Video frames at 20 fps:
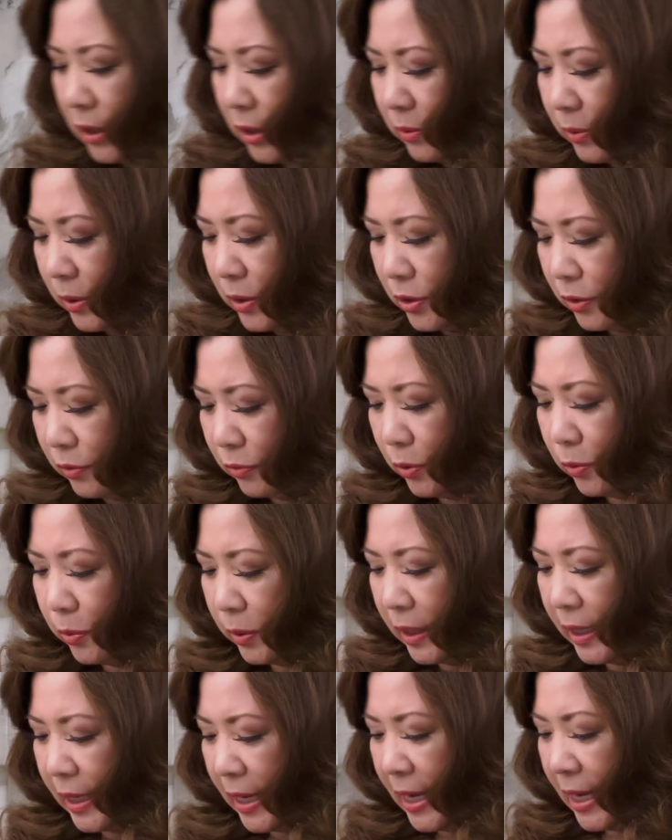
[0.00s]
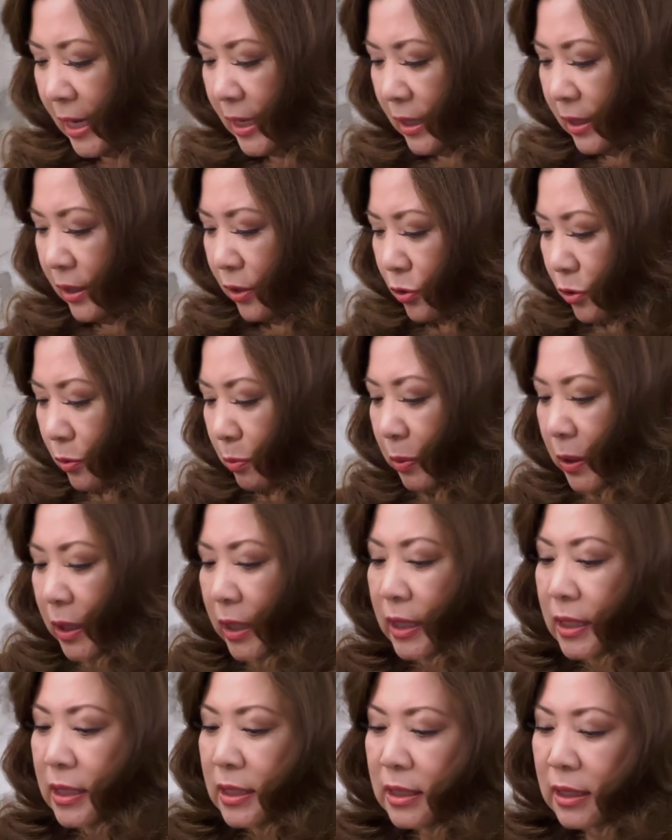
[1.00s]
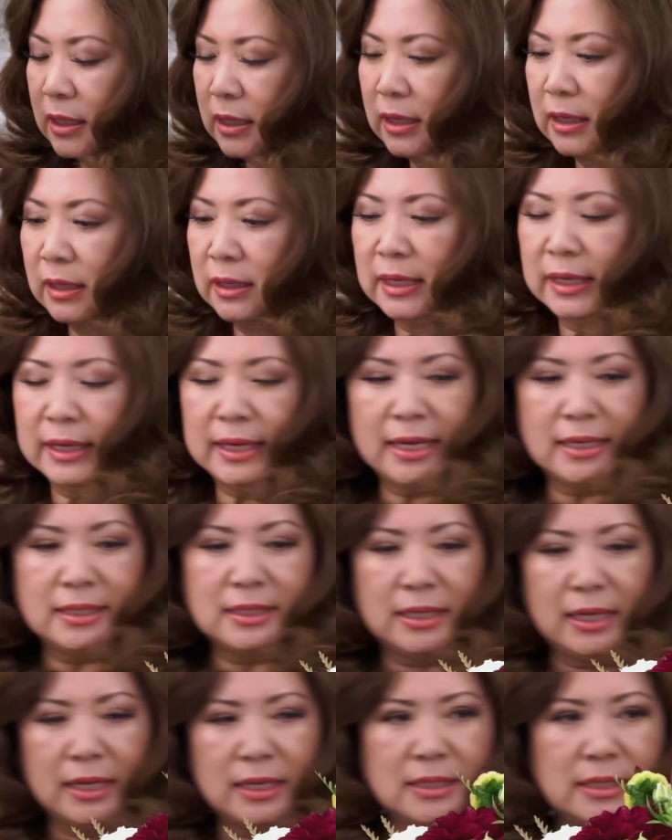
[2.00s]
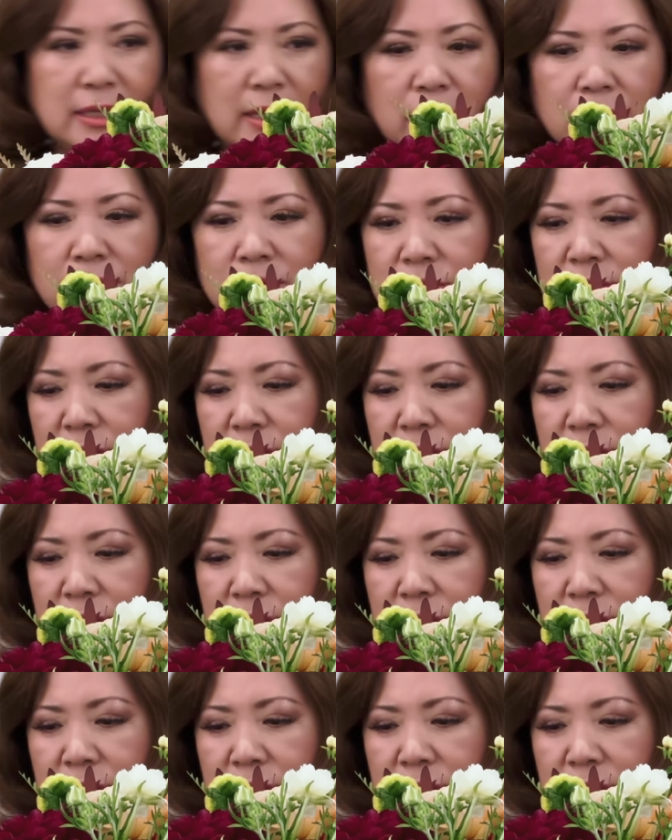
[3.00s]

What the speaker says: Wonder if we want to add another piece that cascades out